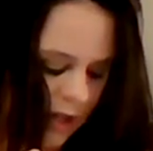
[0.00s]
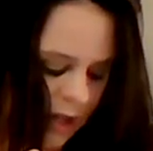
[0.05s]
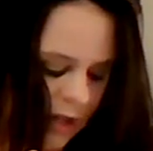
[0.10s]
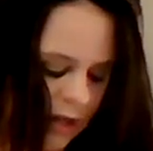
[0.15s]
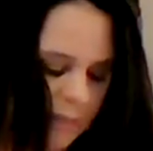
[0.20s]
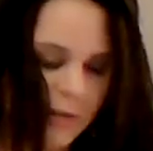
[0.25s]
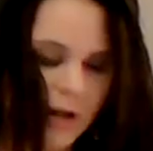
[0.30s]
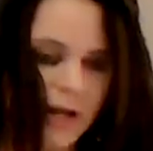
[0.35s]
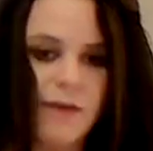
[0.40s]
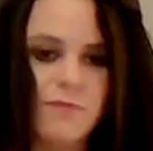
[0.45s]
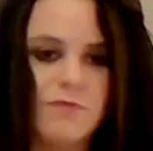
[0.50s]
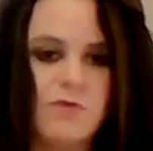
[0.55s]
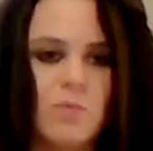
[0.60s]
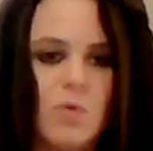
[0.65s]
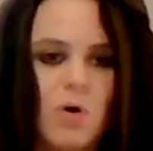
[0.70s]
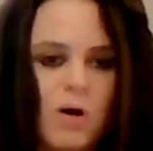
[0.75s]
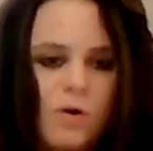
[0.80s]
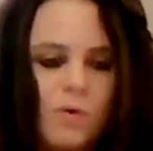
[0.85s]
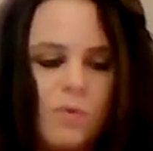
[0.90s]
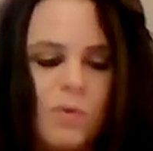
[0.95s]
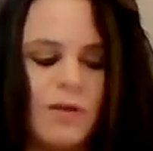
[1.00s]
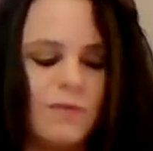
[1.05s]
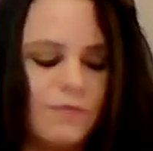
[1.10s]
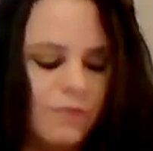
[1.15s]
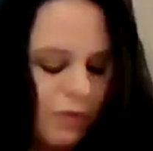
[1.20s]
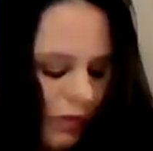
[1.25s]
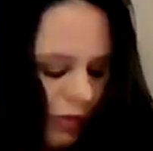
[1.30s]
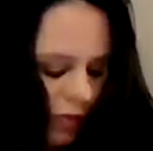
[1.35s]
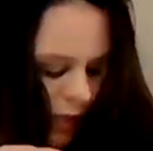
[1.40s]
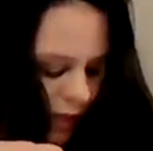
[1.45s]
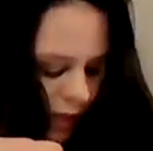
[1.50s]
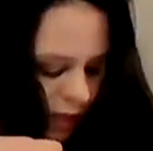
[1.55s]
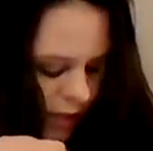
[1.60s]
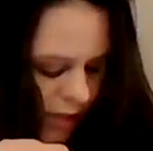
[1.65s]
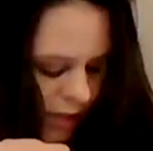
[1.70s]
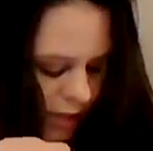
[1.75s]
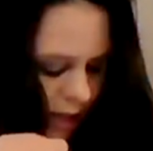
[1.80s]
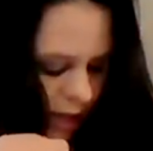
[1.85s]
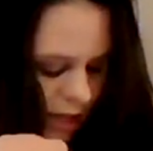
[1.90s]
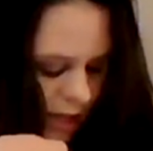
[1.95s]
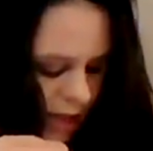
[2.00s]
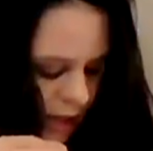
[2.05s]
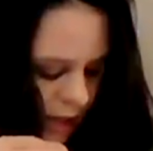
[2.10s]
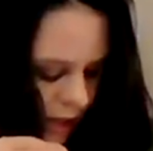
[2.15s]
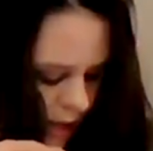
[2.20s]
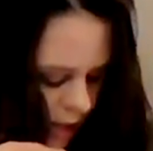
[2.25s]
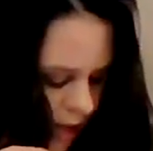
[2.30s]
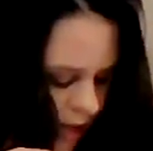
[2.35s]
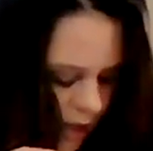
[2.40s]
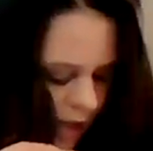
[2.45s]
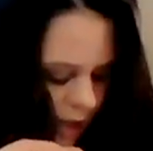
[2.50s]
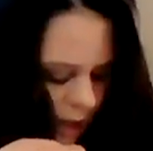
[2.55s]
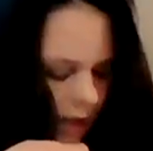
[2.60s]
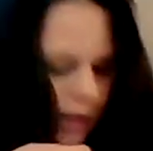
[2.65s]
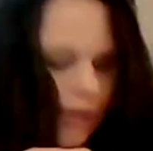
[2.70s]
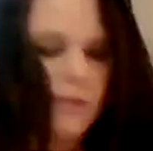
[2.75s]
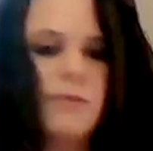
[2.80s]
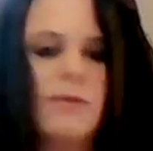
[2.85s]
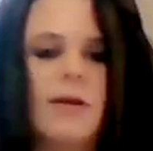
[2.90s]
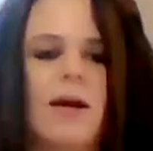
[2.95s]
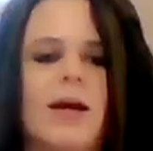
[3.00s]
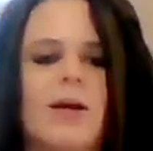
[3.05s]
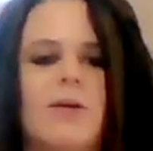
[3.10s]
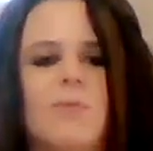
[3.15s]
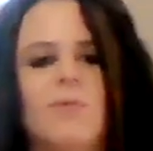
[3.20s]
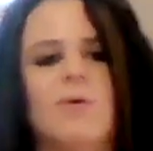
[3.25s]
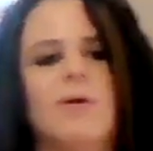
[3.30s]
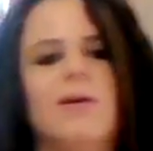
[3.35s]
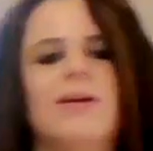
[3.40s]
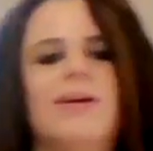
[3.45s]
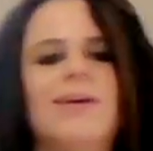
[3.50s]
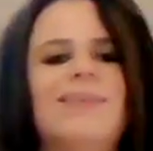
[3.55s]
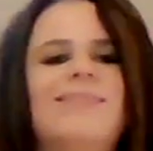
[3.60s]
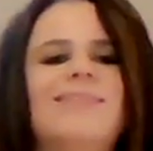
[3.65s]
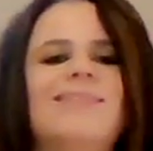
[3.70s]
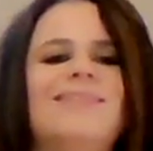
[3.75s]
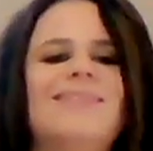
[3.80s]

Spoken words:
and I'm gonna have to walk away for a second. And I don't want to,